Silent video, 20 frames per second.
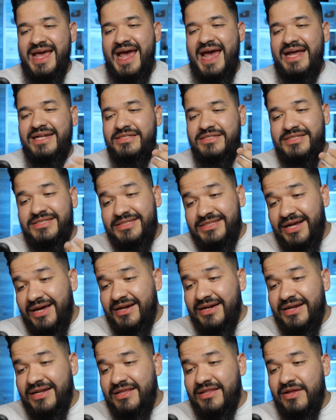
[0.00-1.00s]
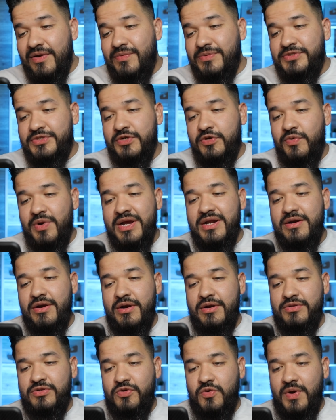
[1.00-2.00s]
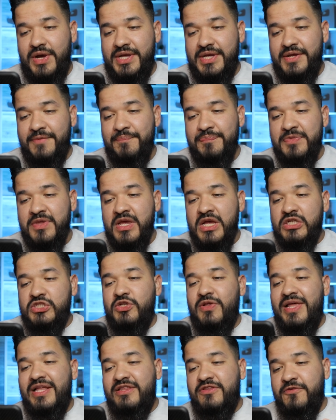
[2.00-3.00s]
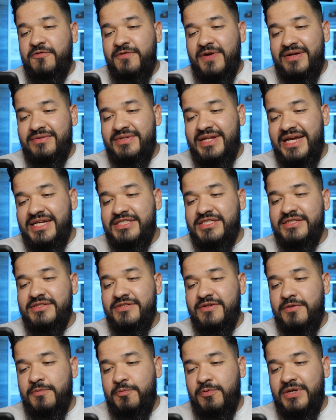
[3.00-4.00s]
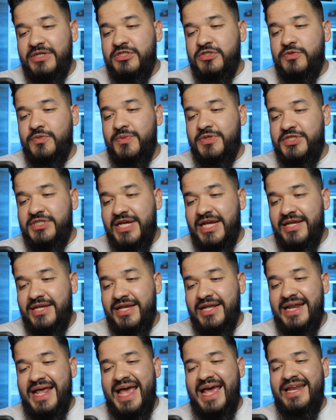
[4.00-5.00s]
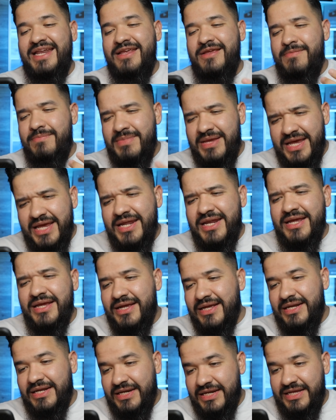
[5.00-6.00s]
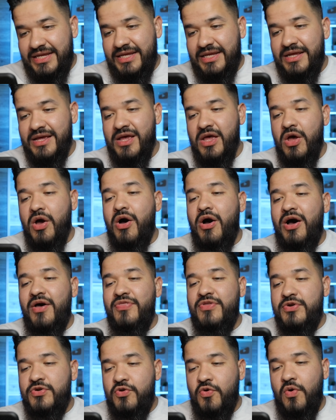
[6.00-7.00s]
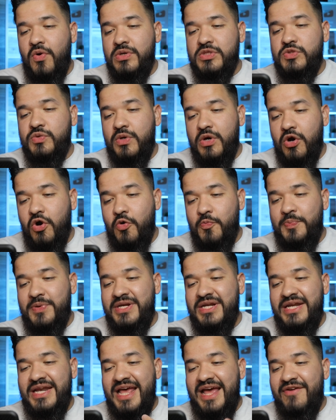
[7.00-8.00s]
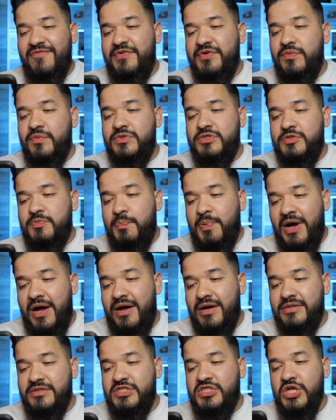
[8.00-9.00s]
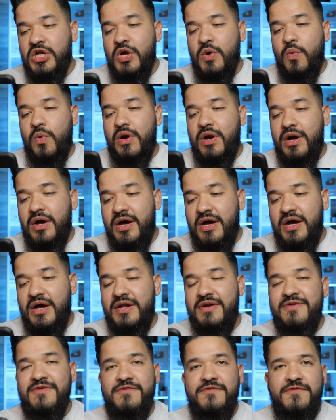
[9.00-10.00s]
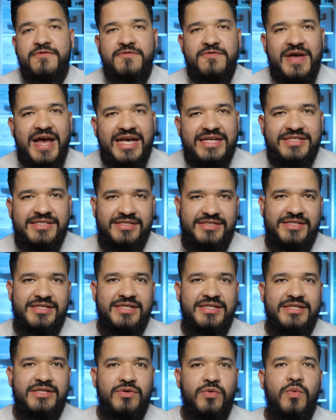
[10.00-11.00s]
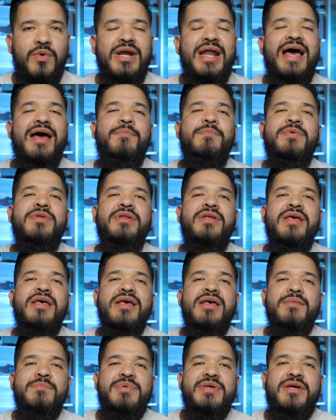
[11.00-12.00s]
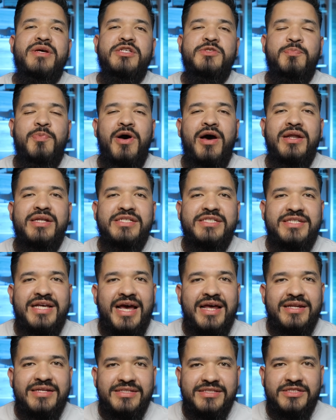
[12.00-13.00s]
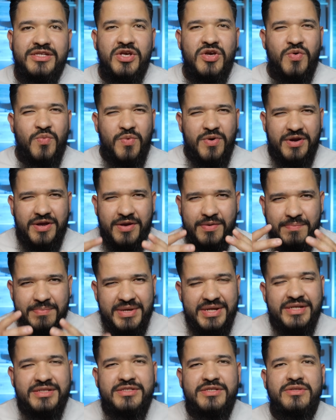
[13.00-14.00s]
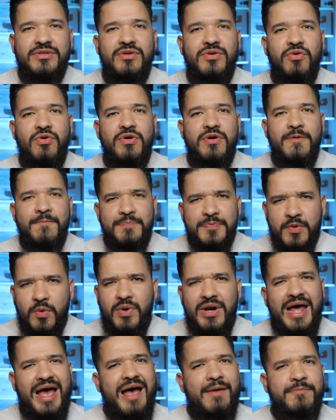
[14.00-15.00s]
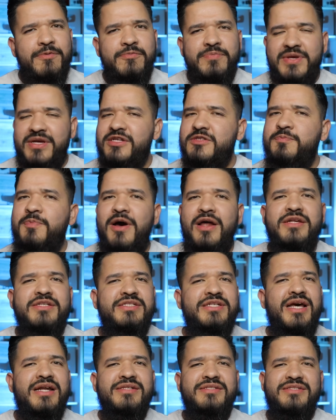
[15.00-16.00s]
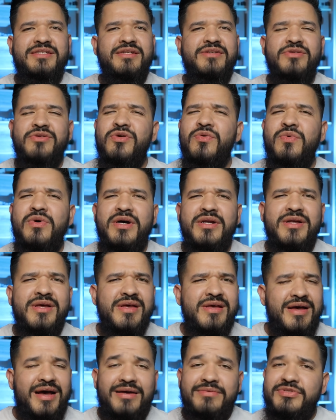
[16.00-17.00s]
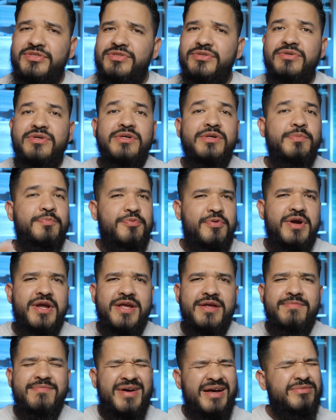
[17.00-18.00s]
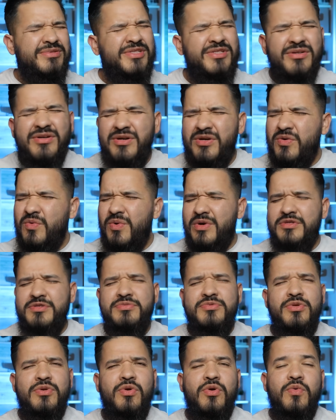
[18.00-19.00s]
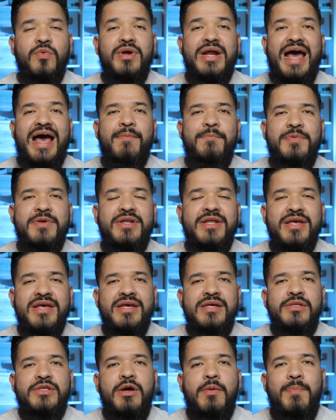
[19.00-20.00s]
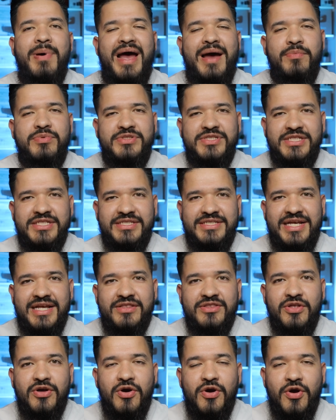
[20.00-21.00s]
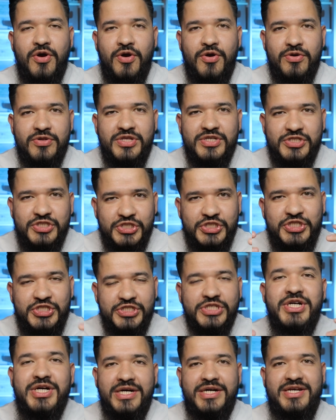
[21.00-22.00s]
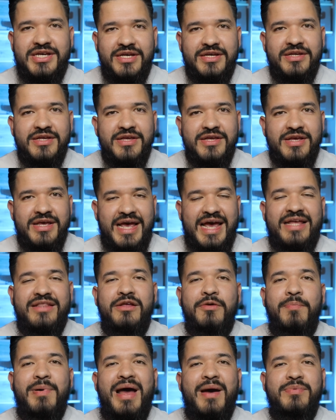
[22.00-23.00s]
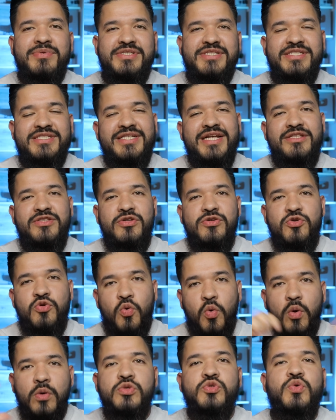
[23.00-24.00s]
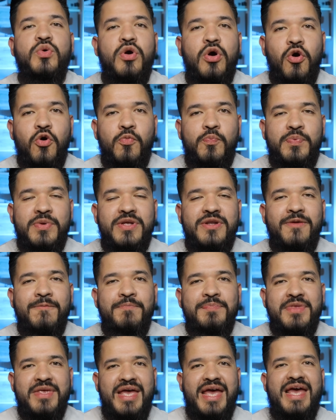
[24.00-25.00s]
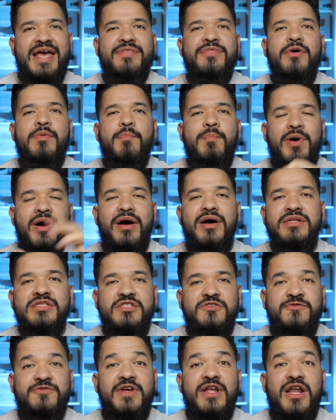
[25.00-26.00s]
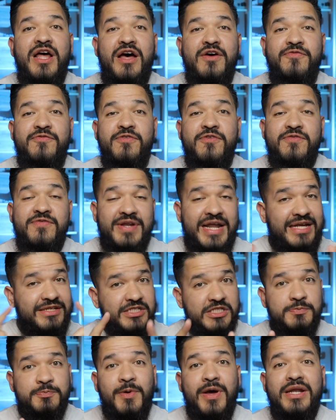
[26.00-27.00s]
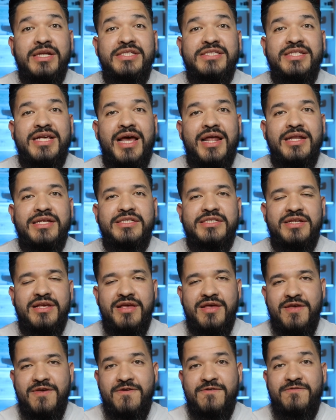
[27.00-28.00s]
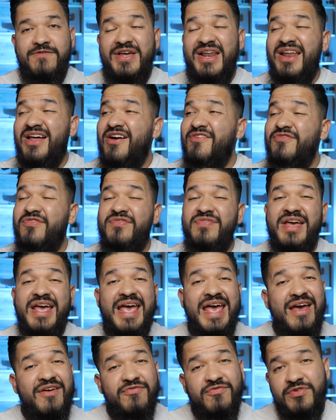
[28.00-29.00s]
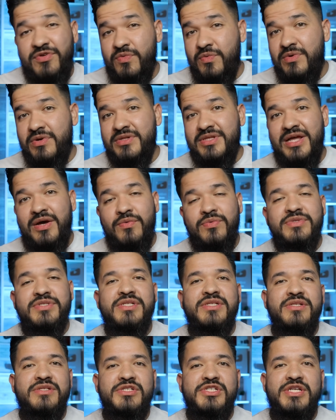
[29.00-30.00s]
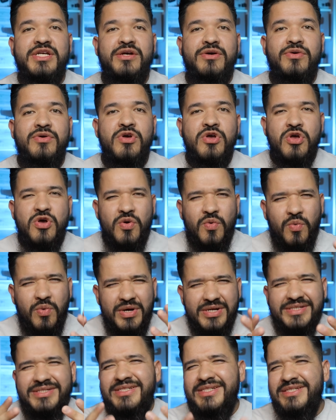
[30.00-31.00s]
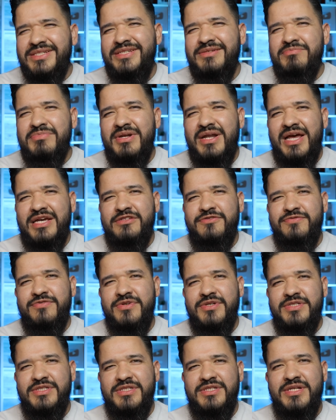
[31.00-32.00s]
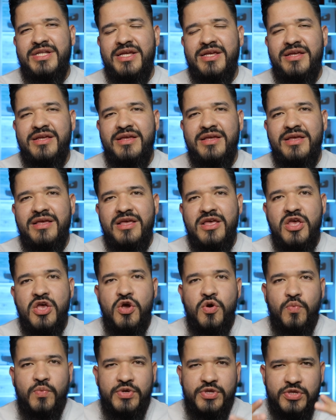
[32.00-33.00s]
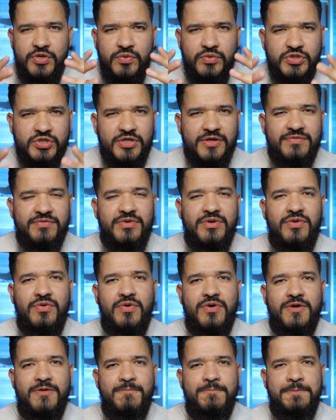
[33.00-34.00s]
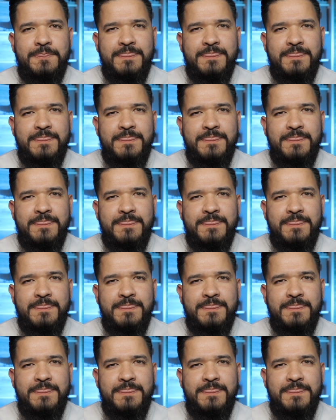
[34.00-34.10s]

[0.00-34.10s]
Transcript: And suddenly there was a great earthquake, so that the foundations of the prisons were shaken, and immediately all the doors were open and everyone's bonds were unfastened. What happened? Because Paul and Silas were committed to the Lord. What happened? Because Paul and Silas said, you know what? I'm still going to pray. I'm still going to worship the Lord. What happened? The Bible says that the earth shook and the Bible says that the doors were open and the bonds fell off of not just Paul and Silas, fell off of everyone that was in the jail. What does this symbolize for us today? When you serve the Lord,